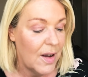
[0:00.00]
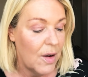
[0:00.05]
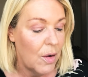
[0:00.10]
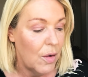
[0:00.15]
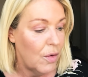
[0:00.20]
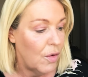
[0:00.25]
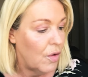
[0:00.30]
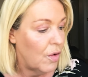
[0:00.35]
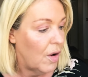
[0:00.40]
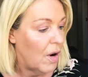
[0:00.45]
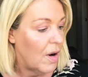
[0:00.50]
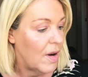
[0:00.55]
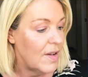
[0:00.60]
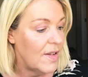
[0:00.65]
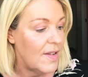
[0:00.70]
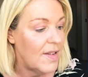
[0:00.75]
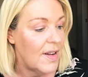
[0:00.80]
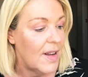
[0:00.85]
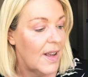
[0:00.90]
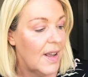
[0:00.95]

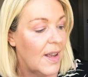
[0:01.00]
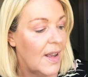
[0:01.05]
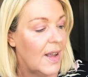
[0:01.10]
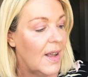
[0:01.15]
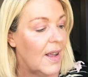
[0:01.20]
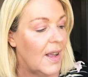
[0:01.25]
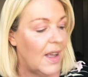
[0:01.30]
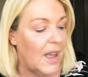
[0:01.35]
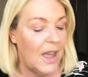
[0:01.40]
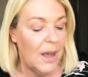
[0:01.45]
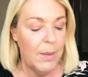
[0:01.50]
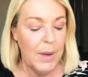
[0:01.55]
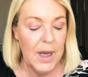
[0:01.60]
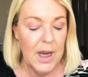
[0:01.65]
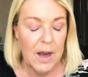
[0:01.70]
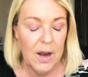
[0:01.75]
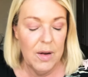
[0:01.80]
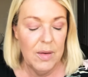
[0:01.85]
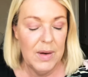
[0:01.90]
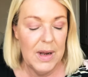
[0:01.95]
contrast. Here we
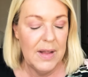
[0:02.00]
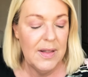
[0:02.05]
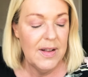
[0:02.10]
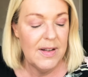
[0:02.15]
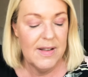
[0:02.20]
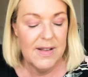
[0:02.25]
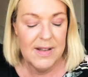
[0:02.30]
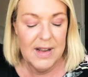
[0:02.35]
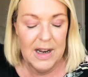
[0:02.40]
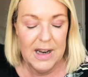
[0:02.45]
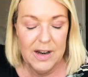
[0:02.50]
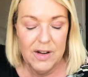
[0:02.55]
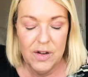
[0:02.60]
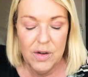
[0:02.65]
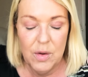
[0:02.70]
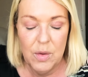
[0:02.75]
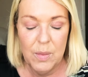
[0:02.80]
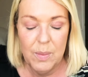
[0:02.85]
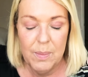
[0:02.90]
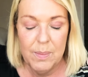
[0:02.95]
go. Now this is a little